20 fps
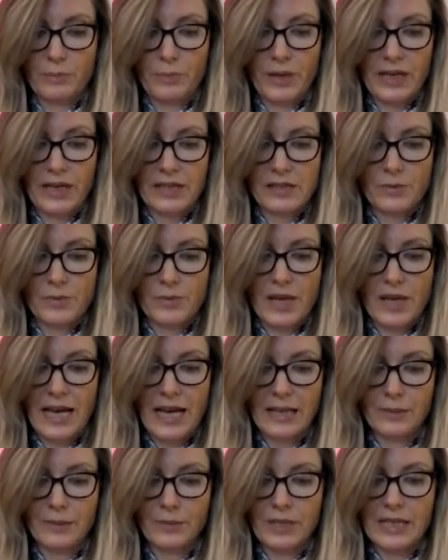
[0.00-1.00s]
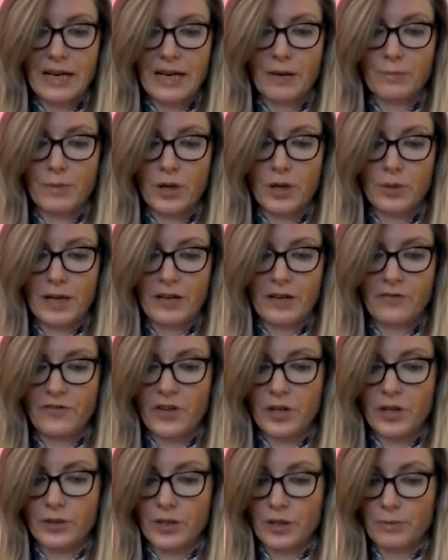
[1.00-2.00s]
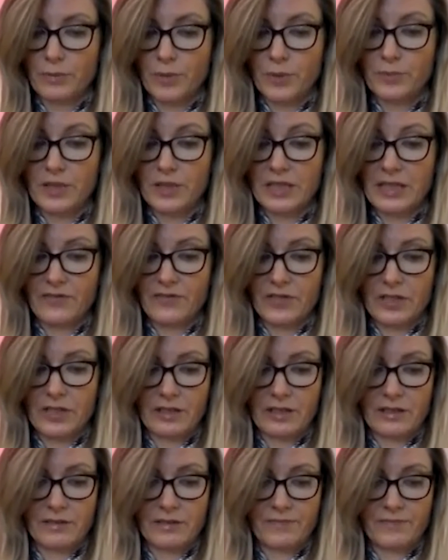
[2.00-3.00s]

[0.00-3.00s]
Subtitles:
picked up the hand-me-down mobile phone her mum had given her.